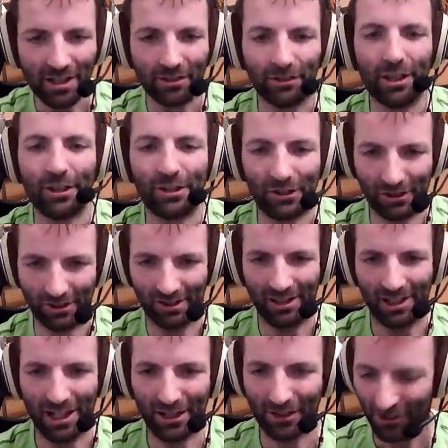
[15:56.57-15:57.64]
This
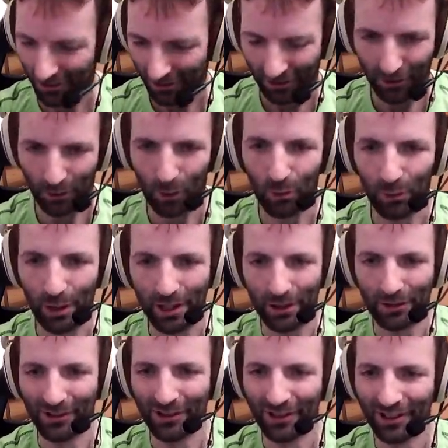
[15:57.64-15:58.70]
is the
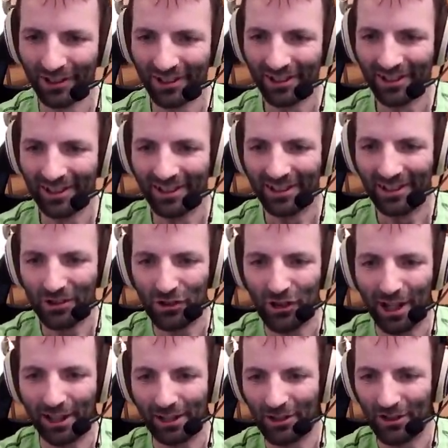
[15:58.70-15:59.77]
real
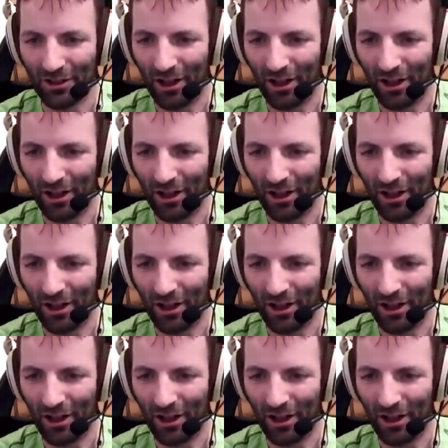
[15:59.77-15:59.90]
challenge